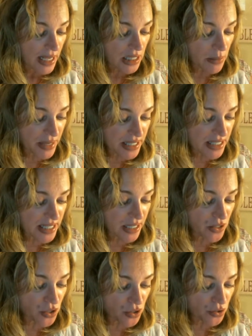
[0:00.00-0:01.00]
the best
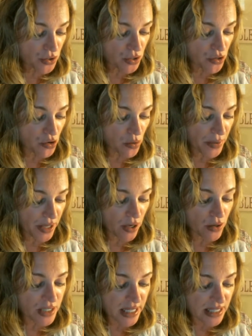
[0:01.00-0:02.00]
thing to do,
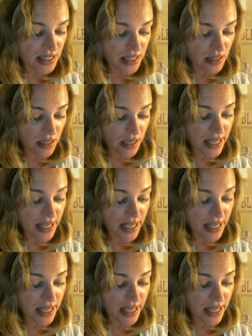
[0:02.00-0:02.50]
Scorpios,